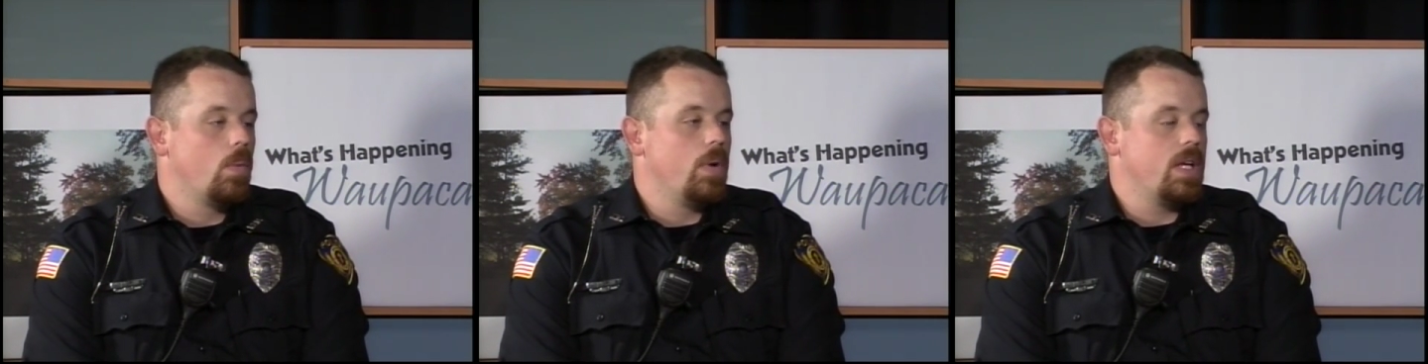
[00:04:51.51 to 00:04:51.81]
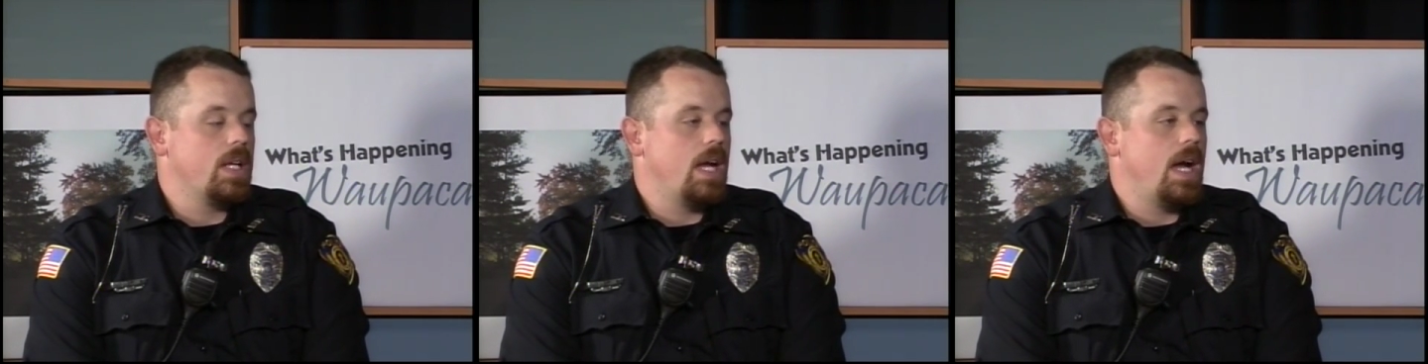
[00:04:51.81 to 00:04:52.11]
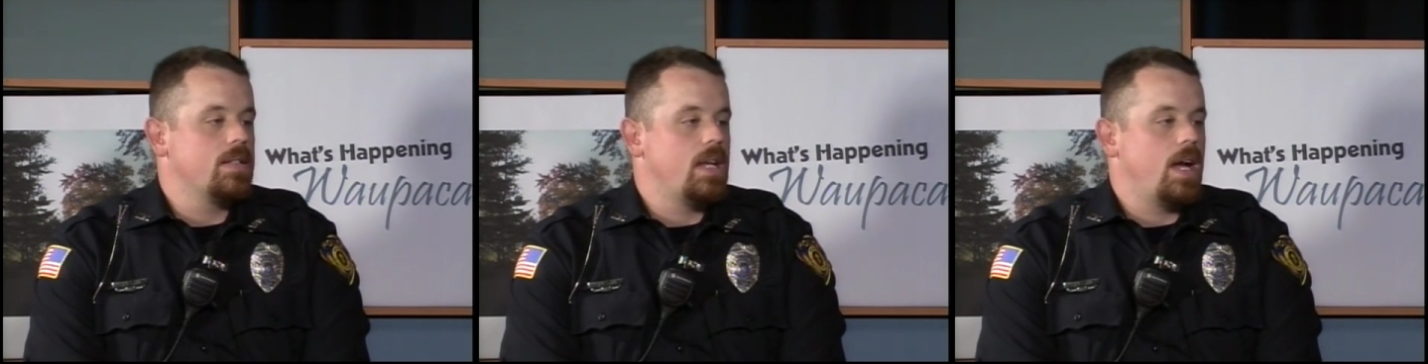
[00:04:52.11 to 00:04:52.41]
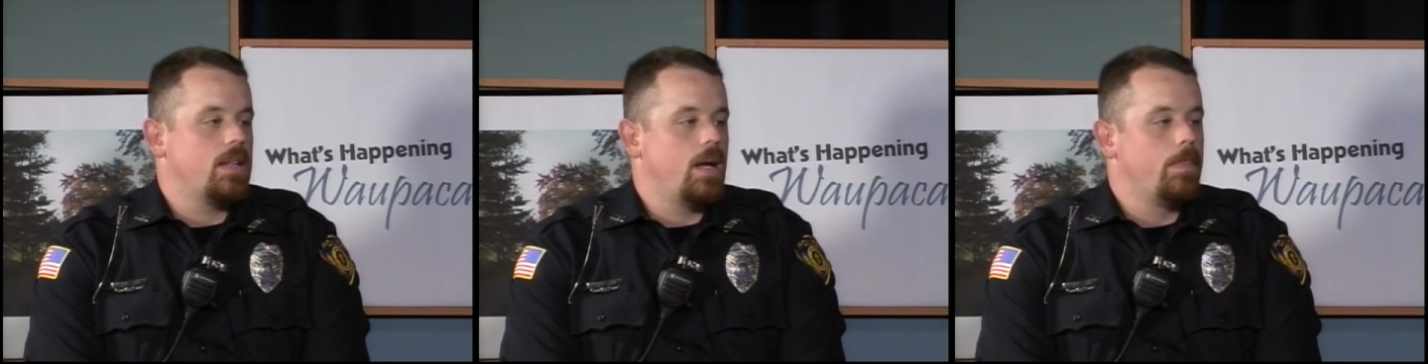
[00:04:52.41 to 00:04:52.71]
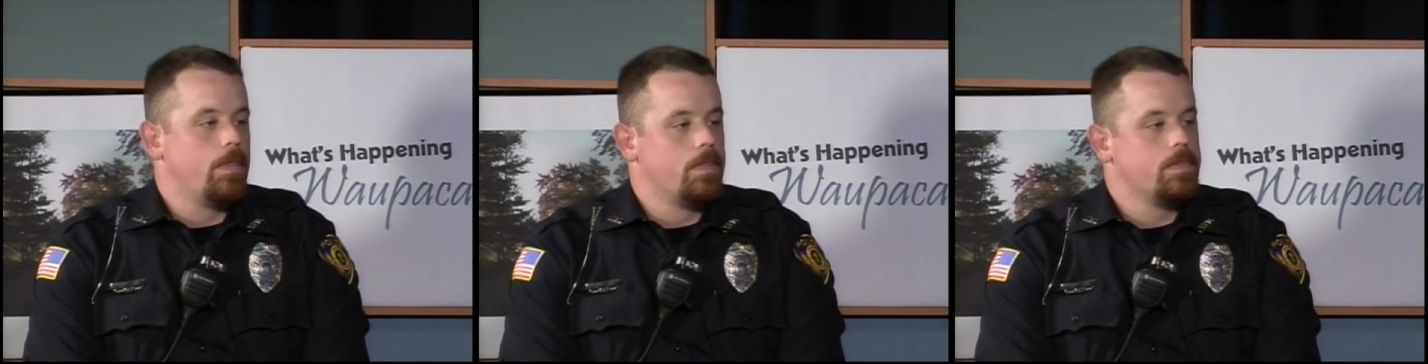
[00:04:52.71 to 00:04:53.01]
we can contact
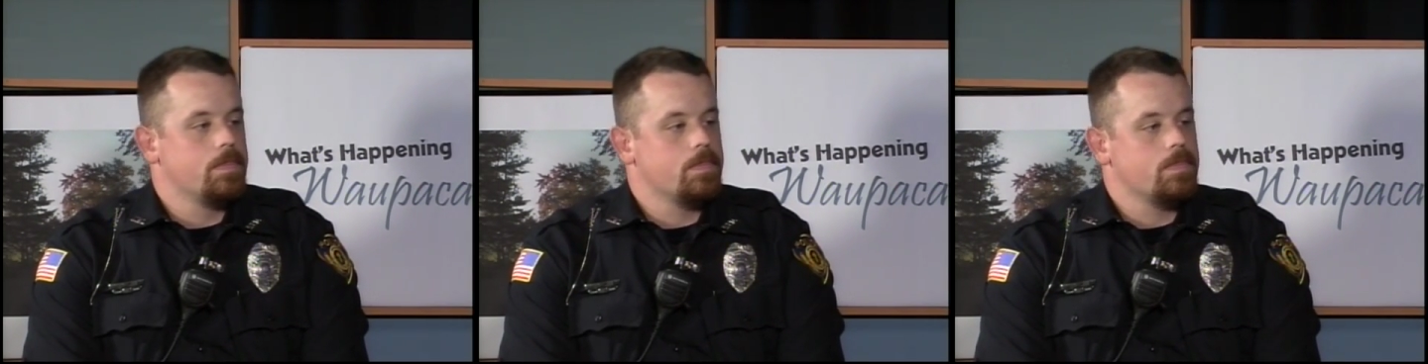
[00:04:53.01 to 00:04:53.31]
them. Okay.